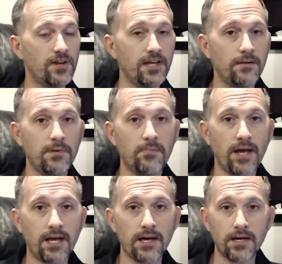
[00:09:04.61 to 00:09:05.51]
to hit me
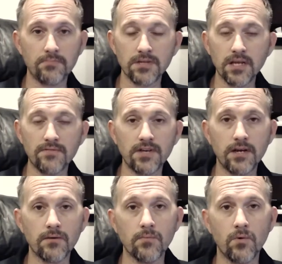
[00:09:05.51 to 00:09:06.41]
back up. Love to
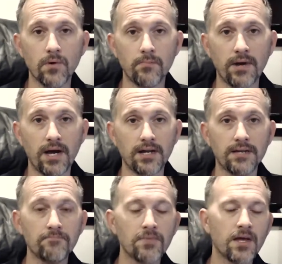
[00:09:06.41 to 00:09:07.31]
hear more about it.
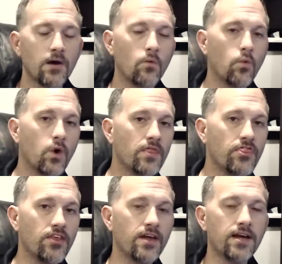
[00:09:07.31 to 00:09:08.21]
One
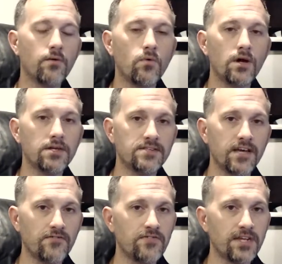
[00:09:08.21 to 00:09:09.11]
thing I want to
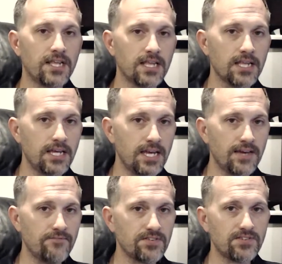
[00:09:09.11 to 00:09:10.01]
definitely
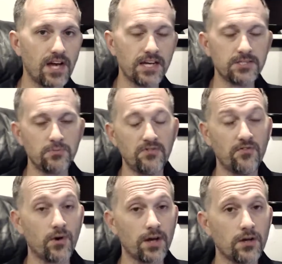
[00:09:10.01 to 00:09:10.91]
emphasize
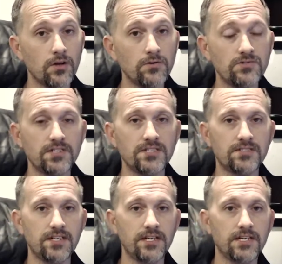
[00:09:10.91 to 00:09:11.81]
before I close this
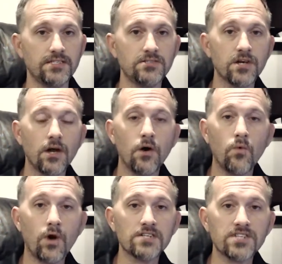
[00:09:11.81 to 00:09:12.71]
is
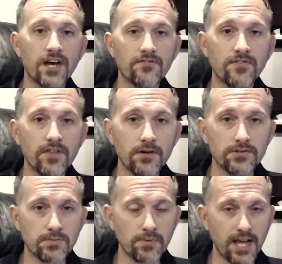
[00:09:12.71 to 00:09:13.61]
watch out for
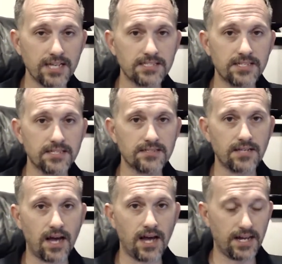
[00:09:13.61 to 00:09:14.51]
those plastic
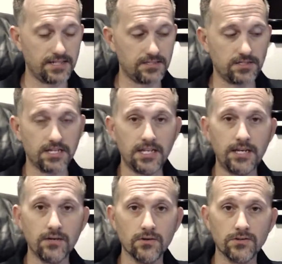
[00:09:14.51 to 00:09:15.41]
tines, the
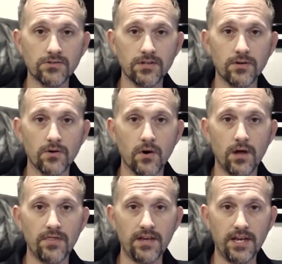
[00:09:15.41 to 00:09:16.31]
needles that are
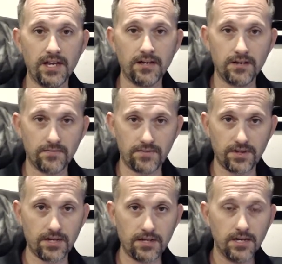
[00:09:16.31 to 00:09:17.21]
on the end of
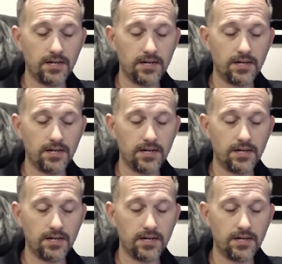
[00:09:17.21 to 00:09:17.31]
the